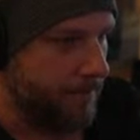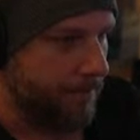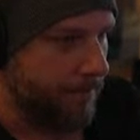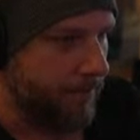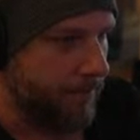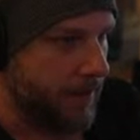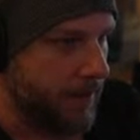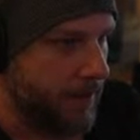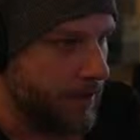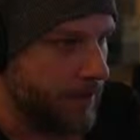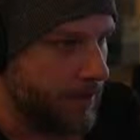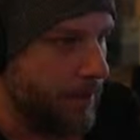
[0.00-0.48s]

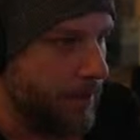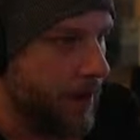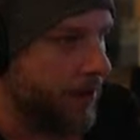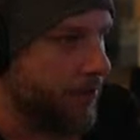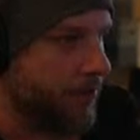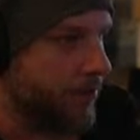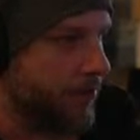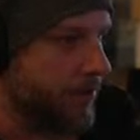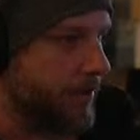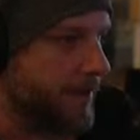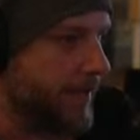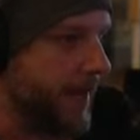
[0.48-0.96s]

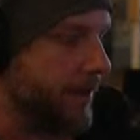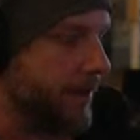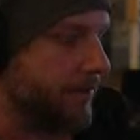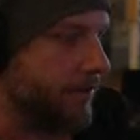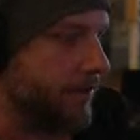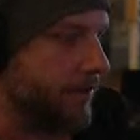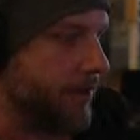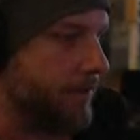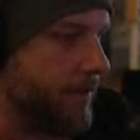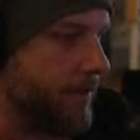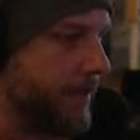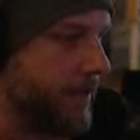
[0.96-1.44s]
Bakhmur
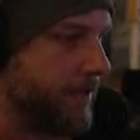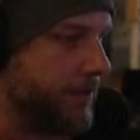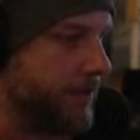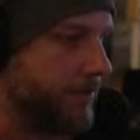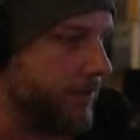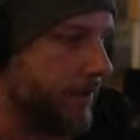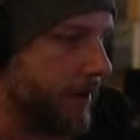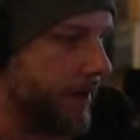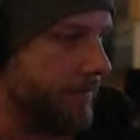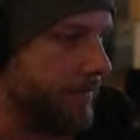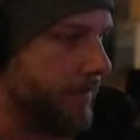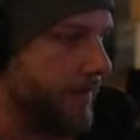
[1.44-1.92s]
Tengri, because
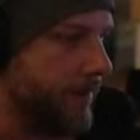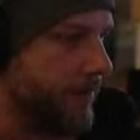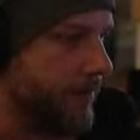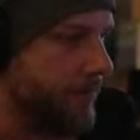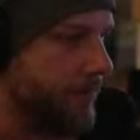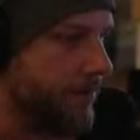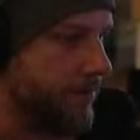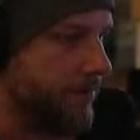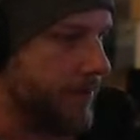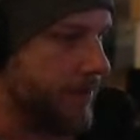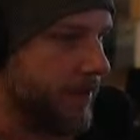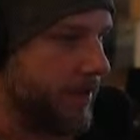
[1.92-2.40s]
when I found
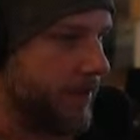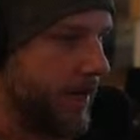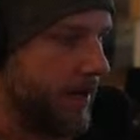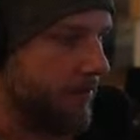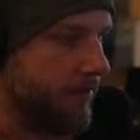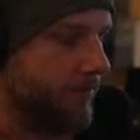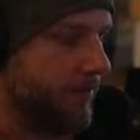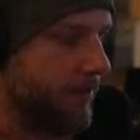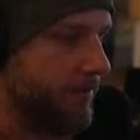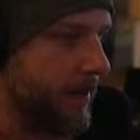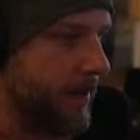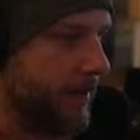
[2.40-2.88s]
out that
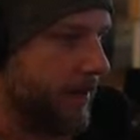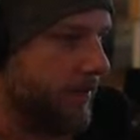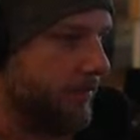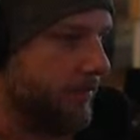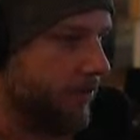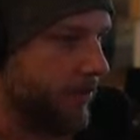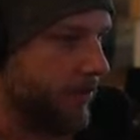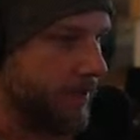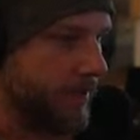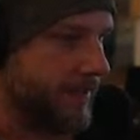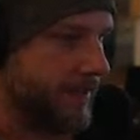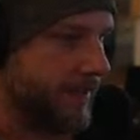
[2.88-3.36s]
Tengri meant
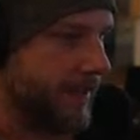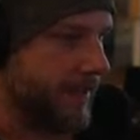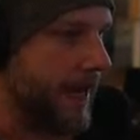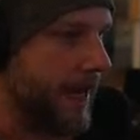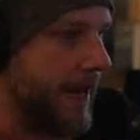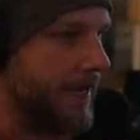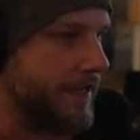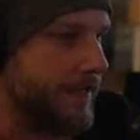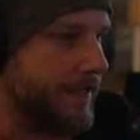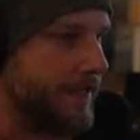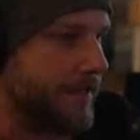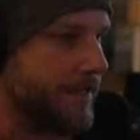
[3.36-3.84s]
Lord of the
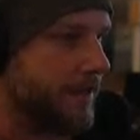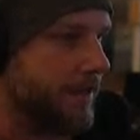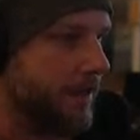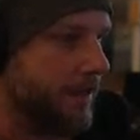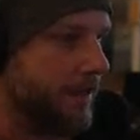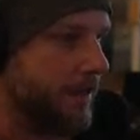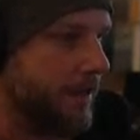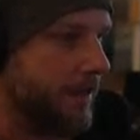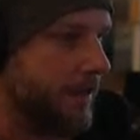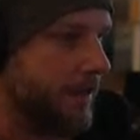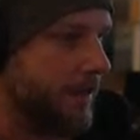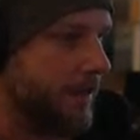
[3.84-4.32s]
Skies,
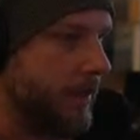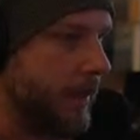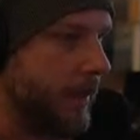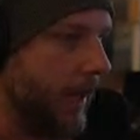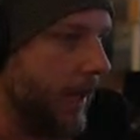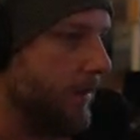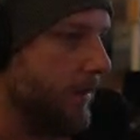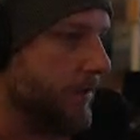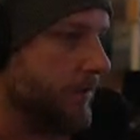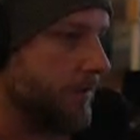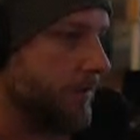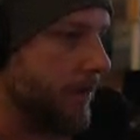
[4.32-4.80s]
it
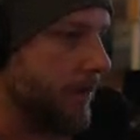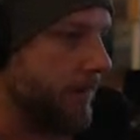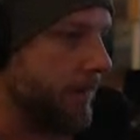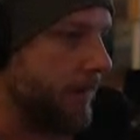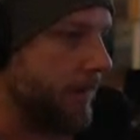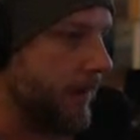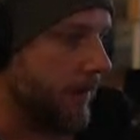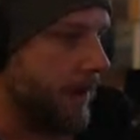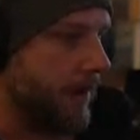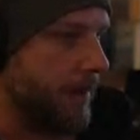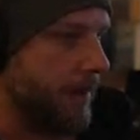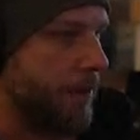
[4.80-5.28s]
was
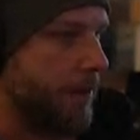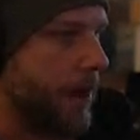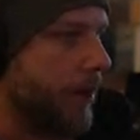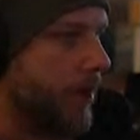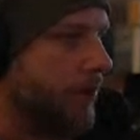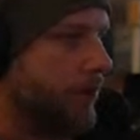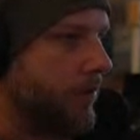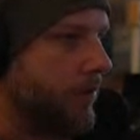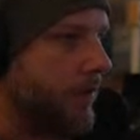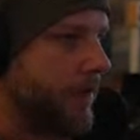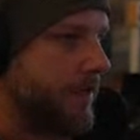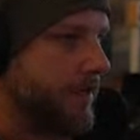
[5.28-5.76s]
perfect. Like
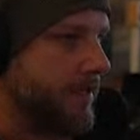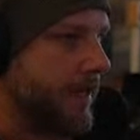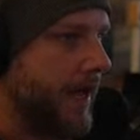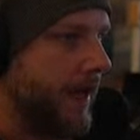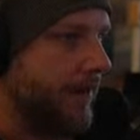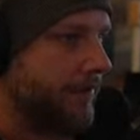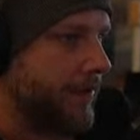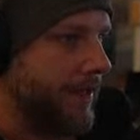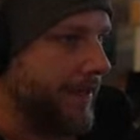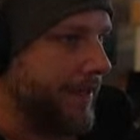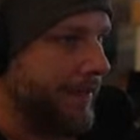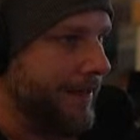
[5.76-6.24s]
Bakhmur doesn't have
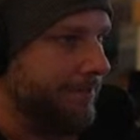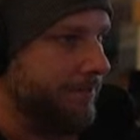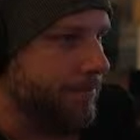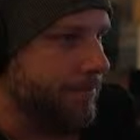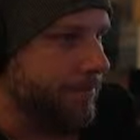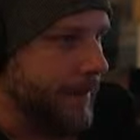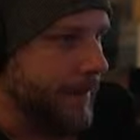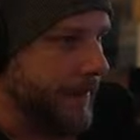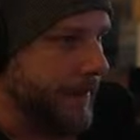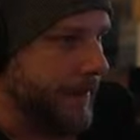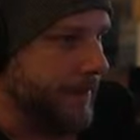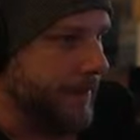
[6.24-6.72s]
any
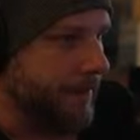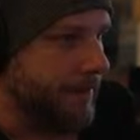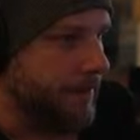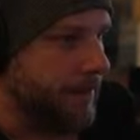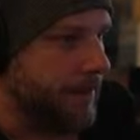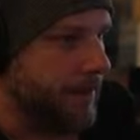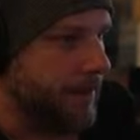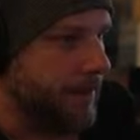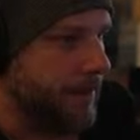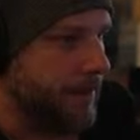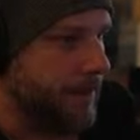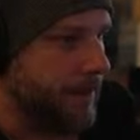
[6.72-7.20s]
meaning.
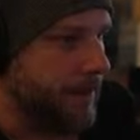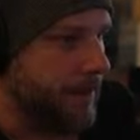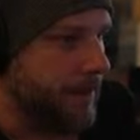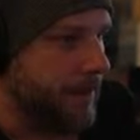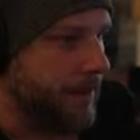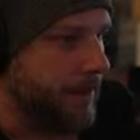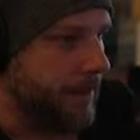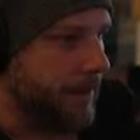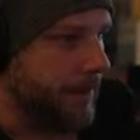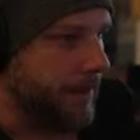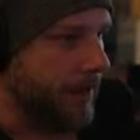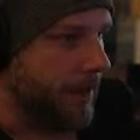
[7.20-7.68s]

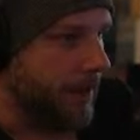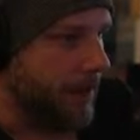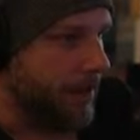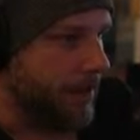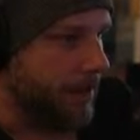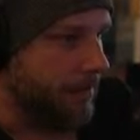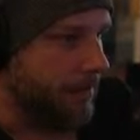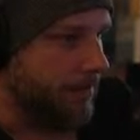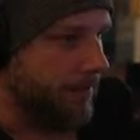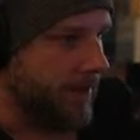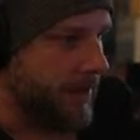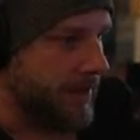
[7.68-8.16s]

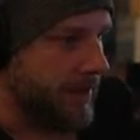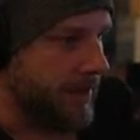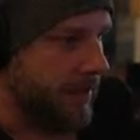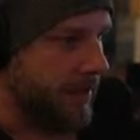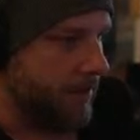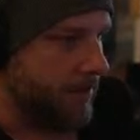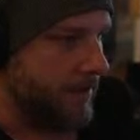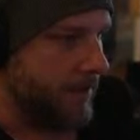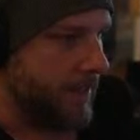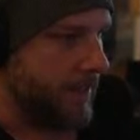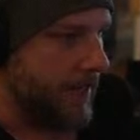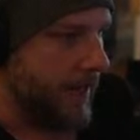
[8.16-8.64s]
They said it
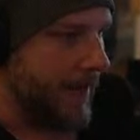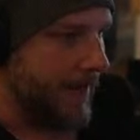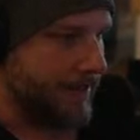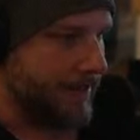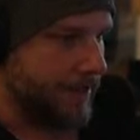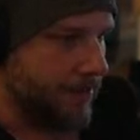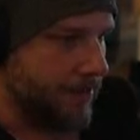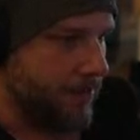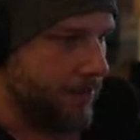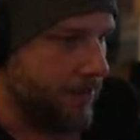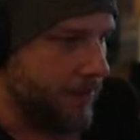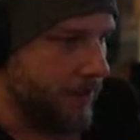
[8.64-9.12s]
was
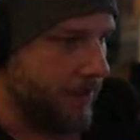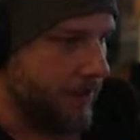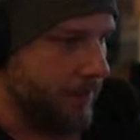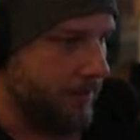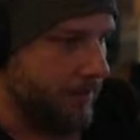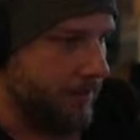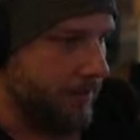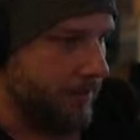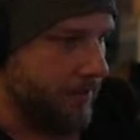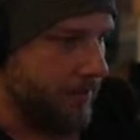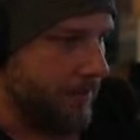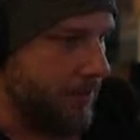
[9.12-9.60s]
Kazakh orning,
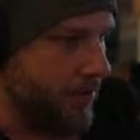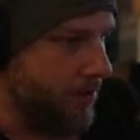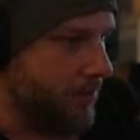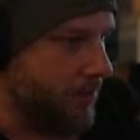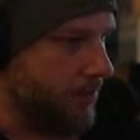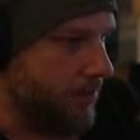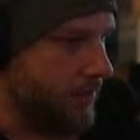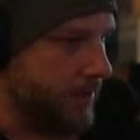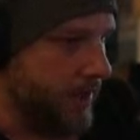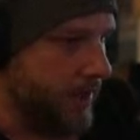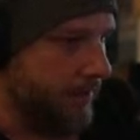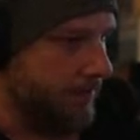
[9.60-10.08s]

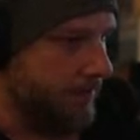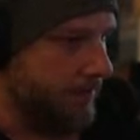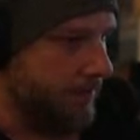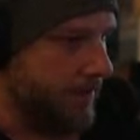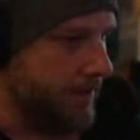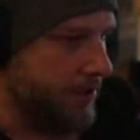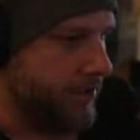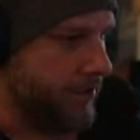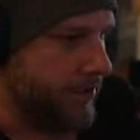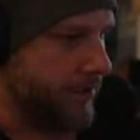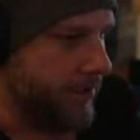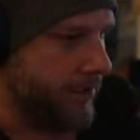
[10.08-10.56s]
no
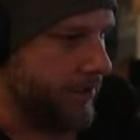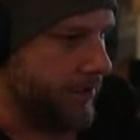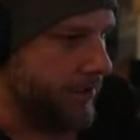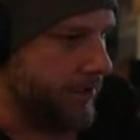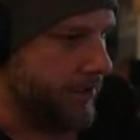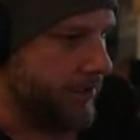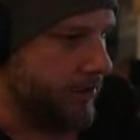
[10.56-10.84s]
definition.